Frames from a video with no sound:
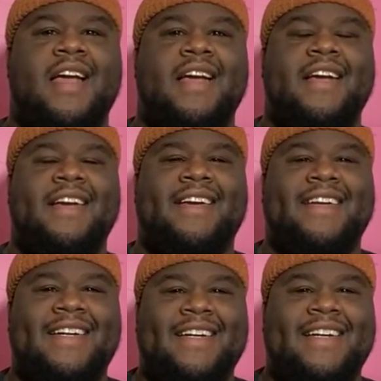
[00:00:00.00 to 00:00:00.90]

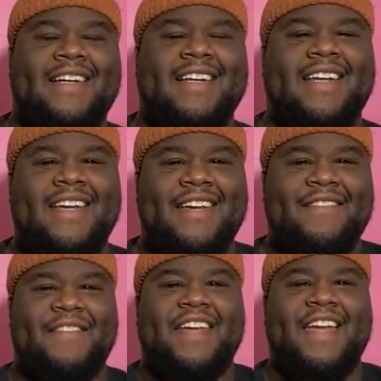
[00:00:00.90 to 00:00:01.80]
Good
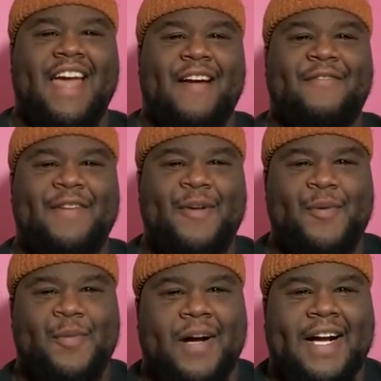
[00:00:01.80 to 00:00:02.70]
evening,
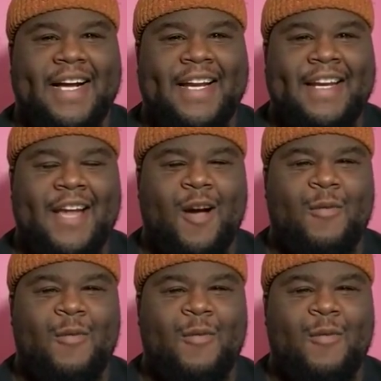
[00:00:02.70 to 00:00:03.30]
everyone.